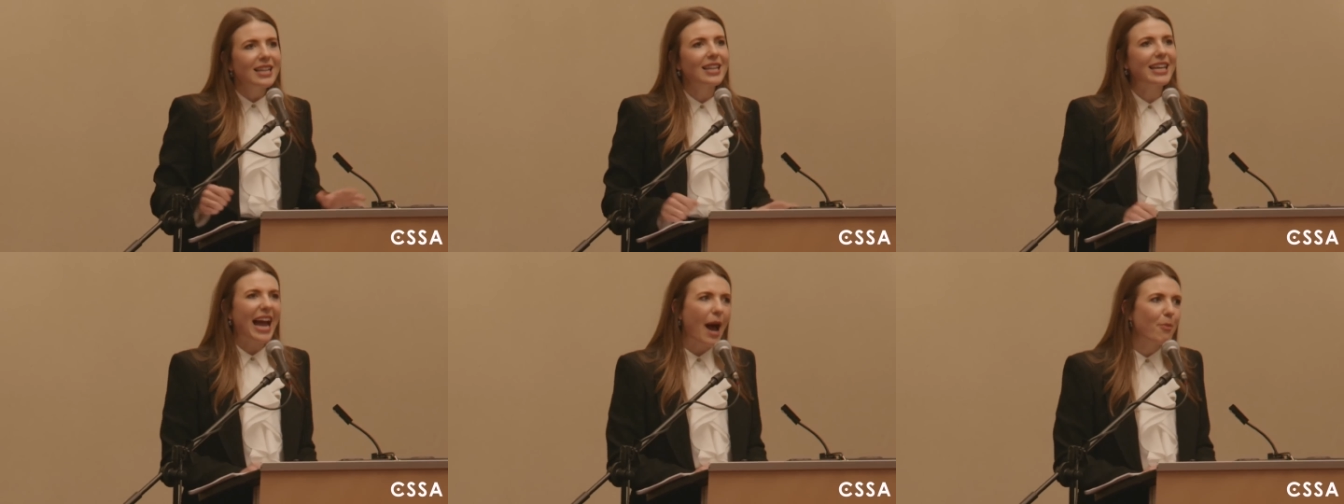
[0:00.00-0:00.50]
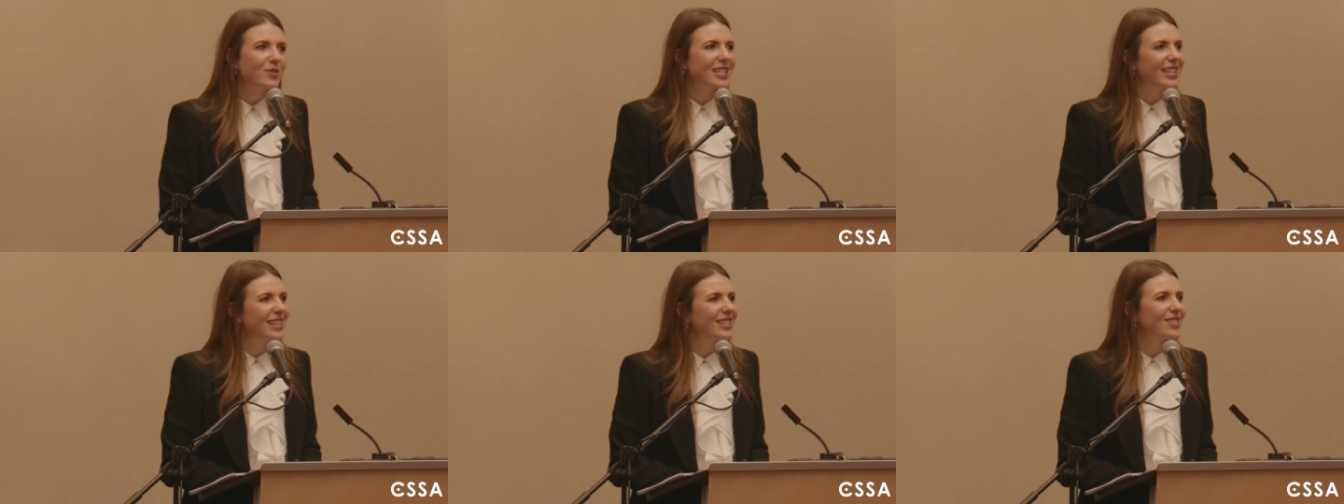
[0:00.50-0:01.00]
the
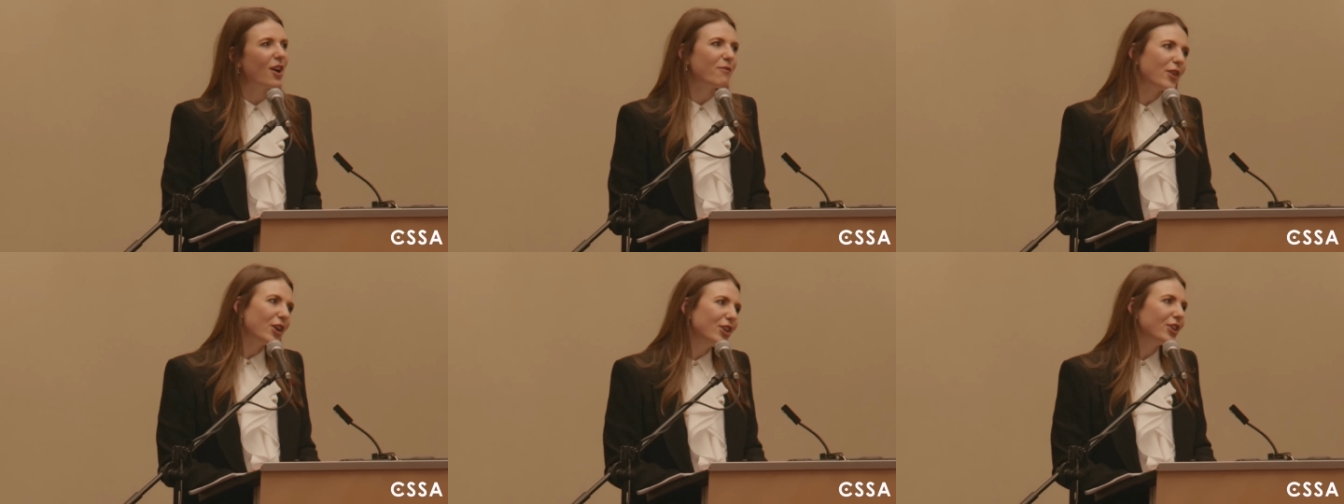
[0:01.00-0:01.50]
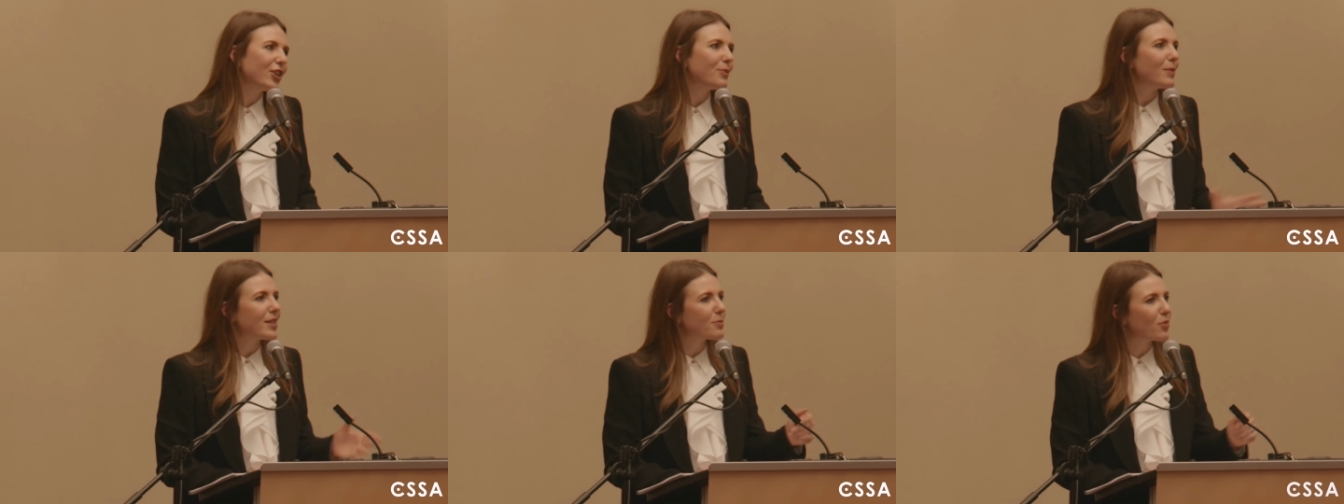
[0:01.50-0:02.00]
captain it's not very
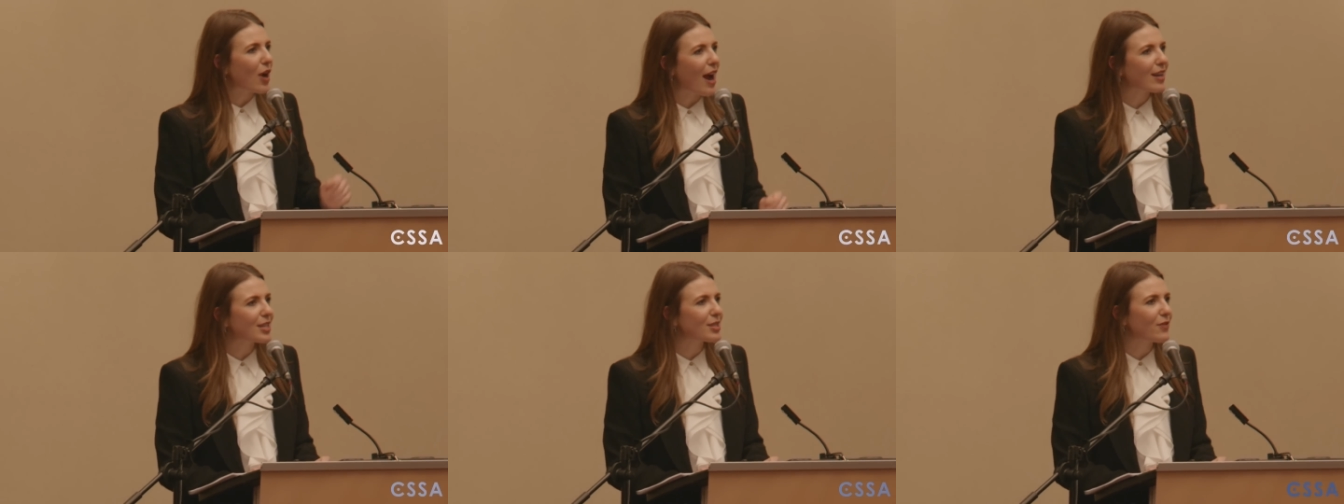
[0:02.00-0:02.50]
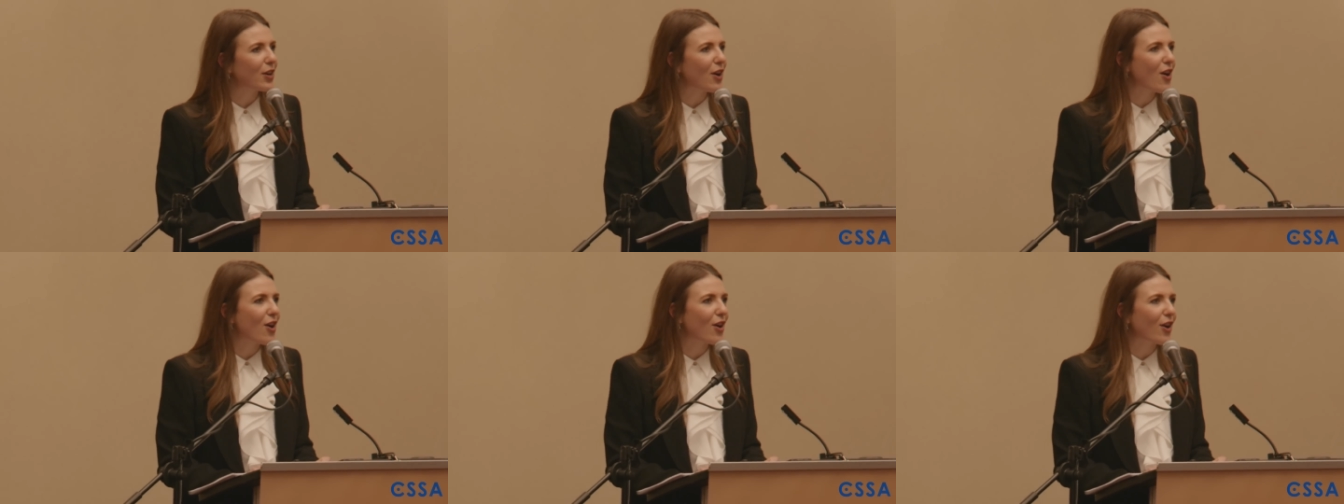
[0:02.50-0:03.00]
good, maybe doesn't practice very
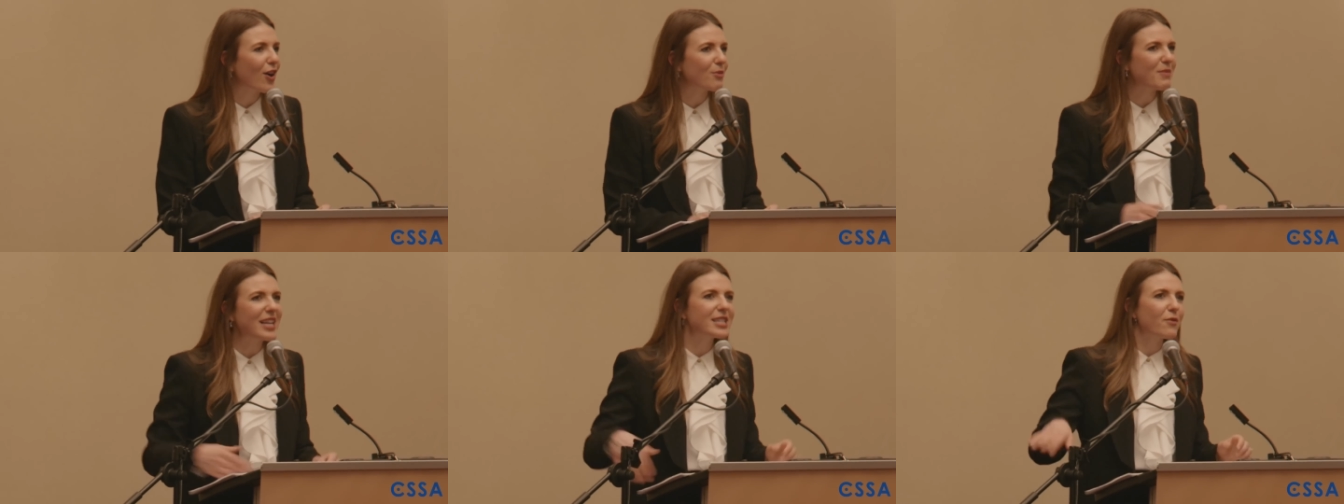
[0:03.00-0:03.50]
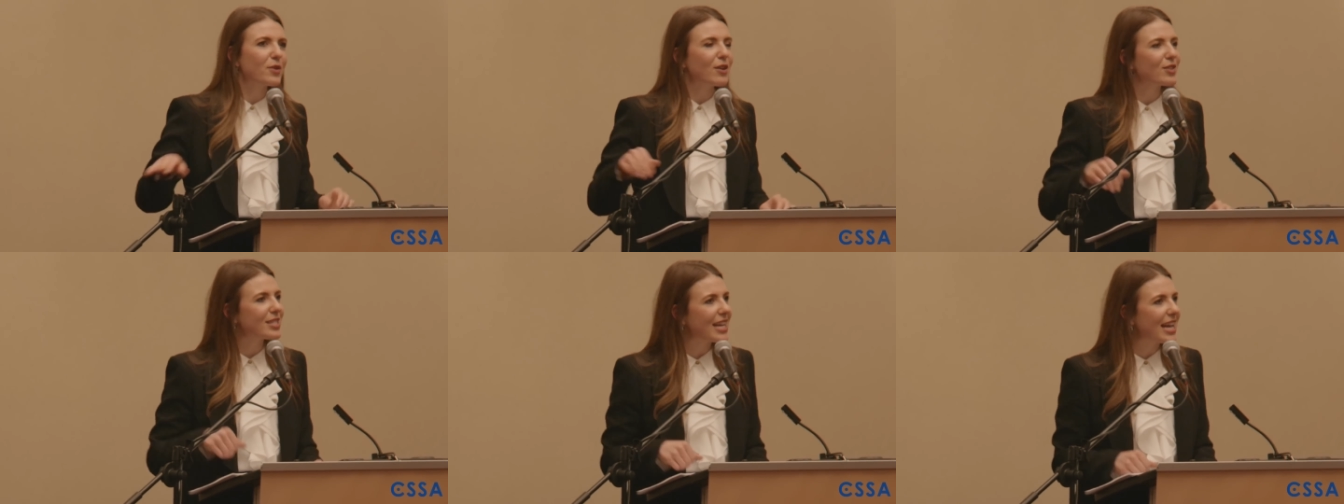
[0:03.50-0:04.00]
hard, makes everyone
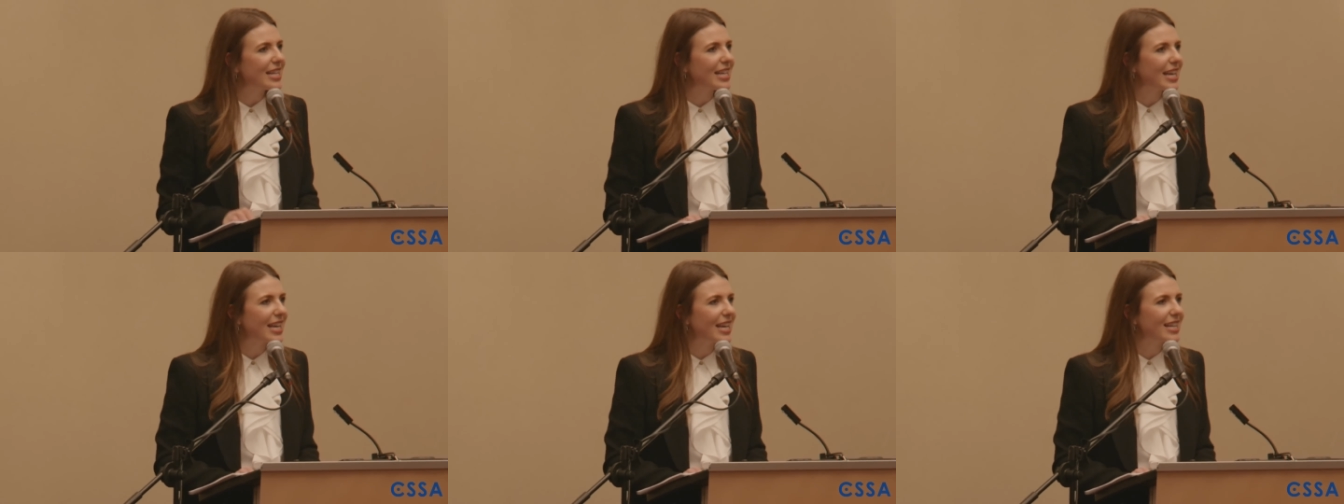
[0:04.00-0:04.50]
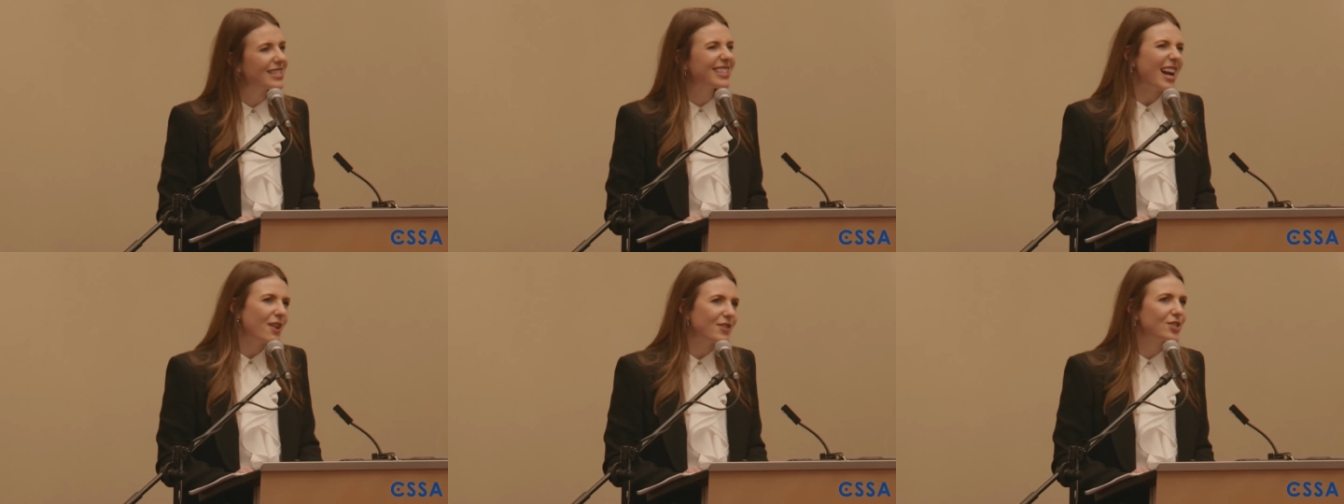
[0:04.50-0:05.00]
else take the
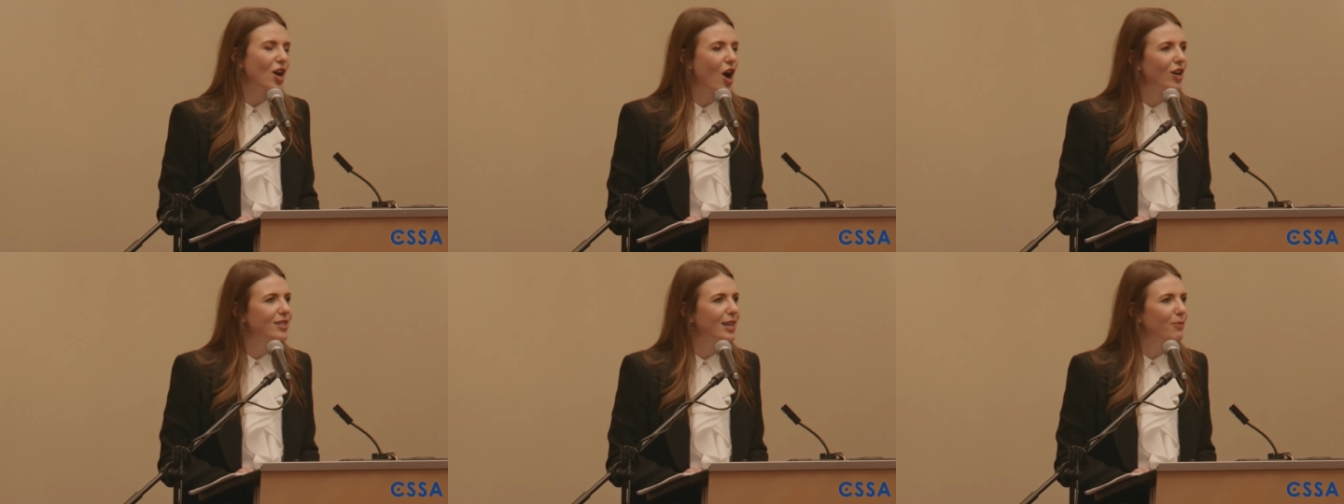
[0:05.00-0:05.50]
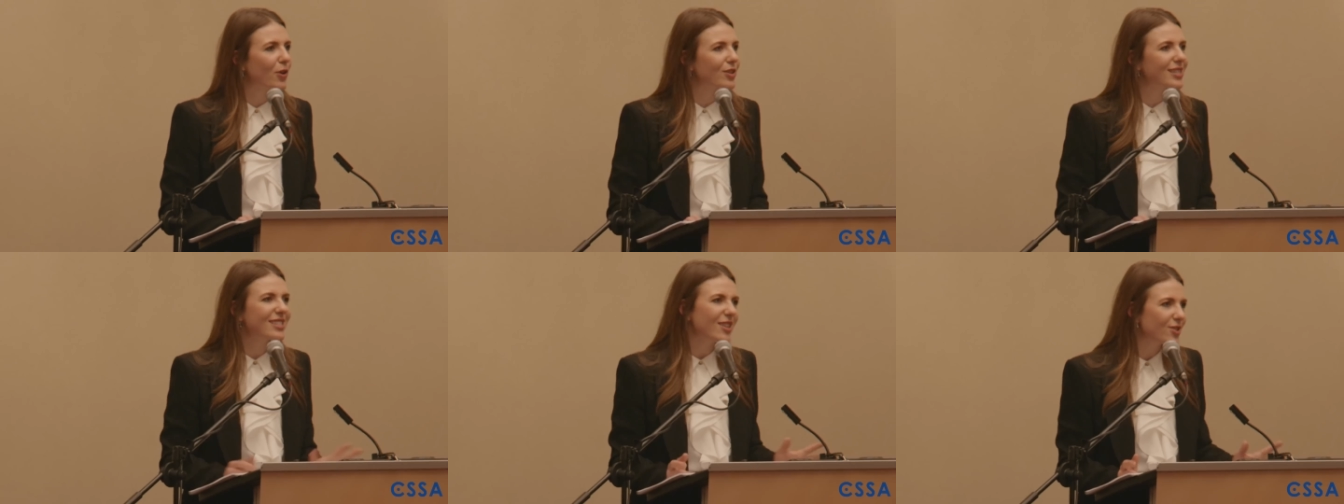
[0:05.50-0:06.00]
hits, kind of a toxic
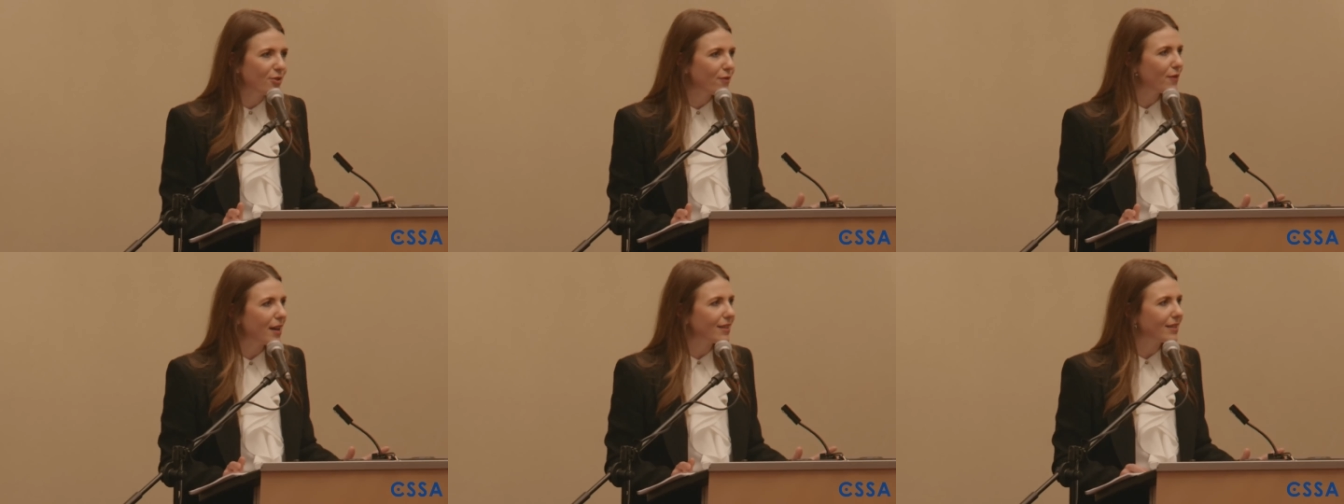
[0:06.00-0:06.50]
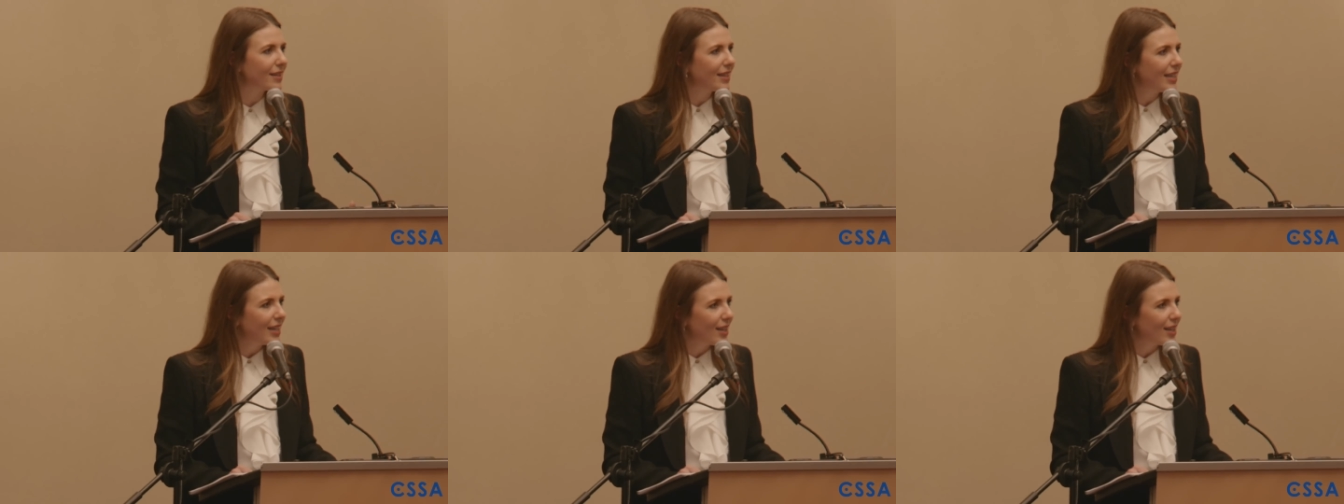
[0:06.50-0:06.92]
person. It's not so fun.